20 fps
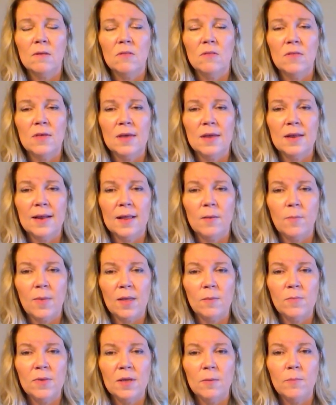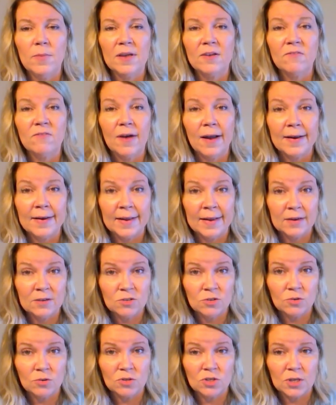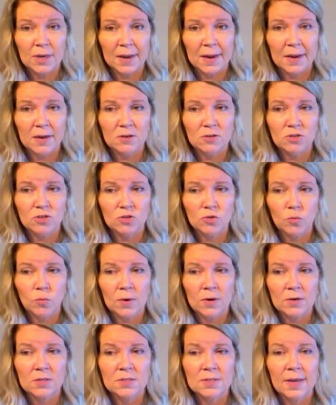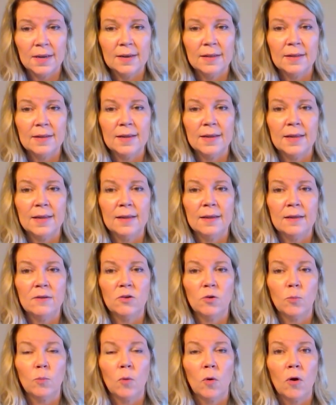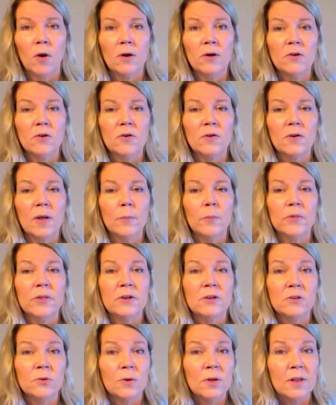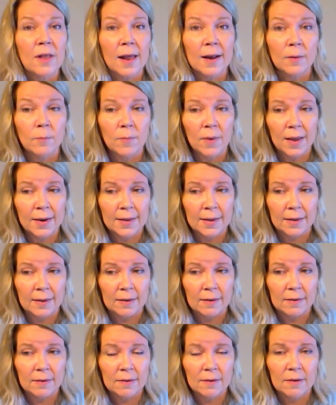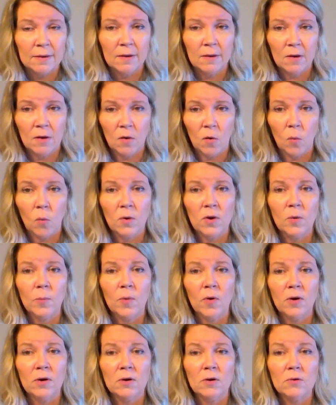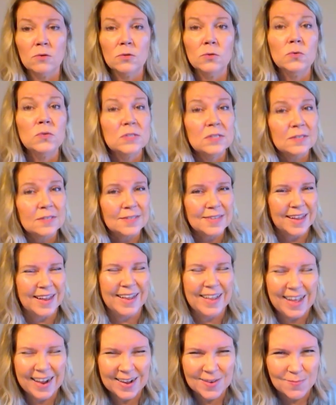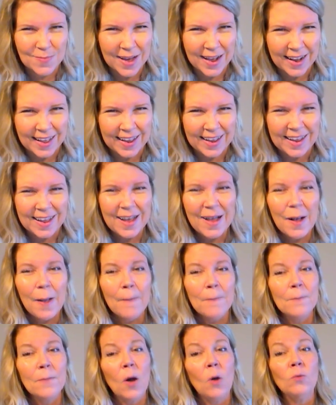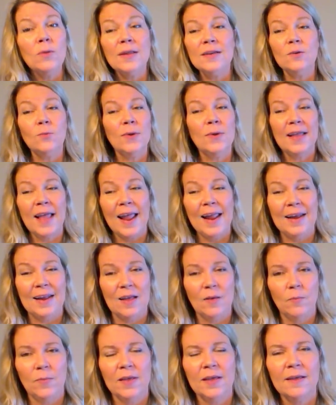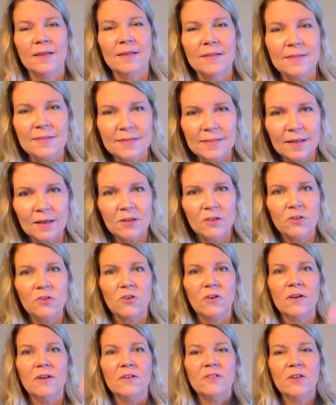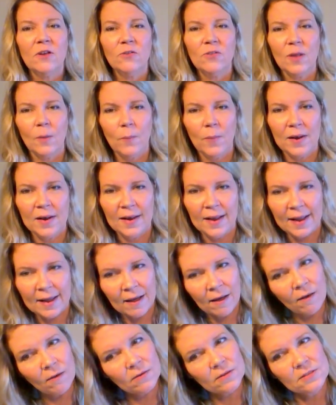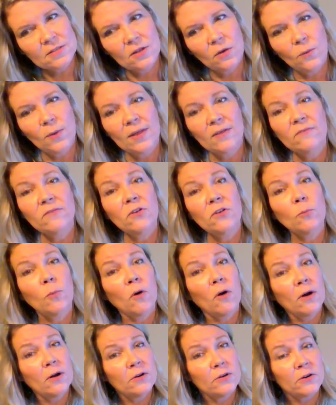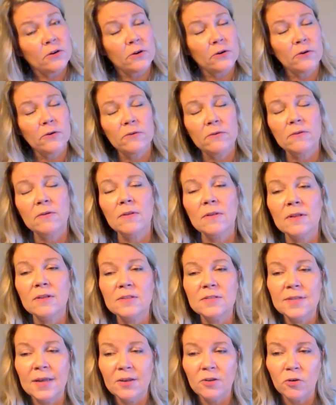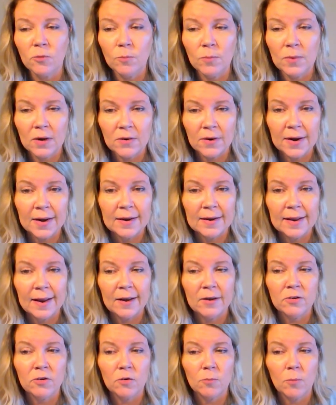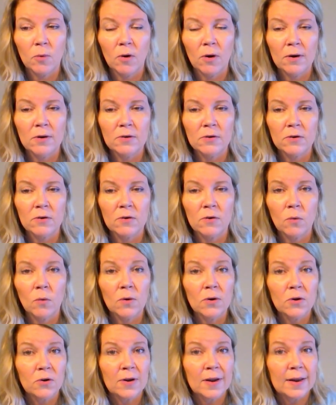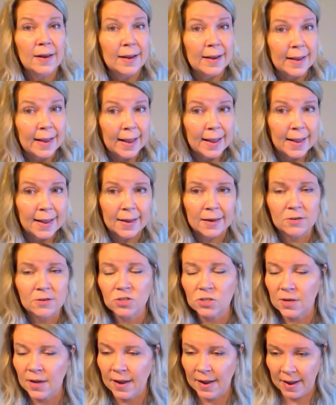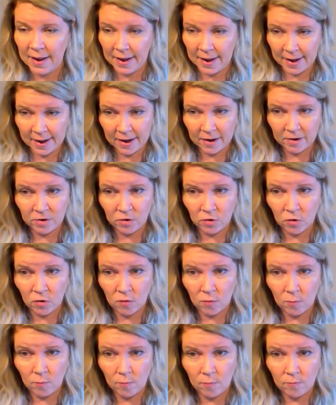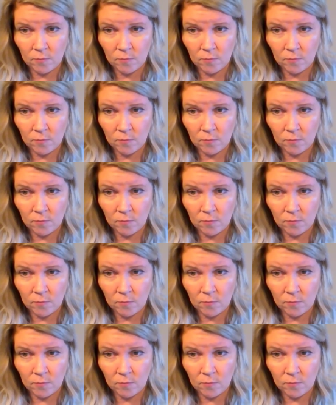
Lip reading: then it may be a big financial change where suddenly your partner comes into a lot of money, or your partner loses a lot of money only to regain it because Uranus goes up and down. So if your partner, let's say you're married and your partner, or you're engaged and your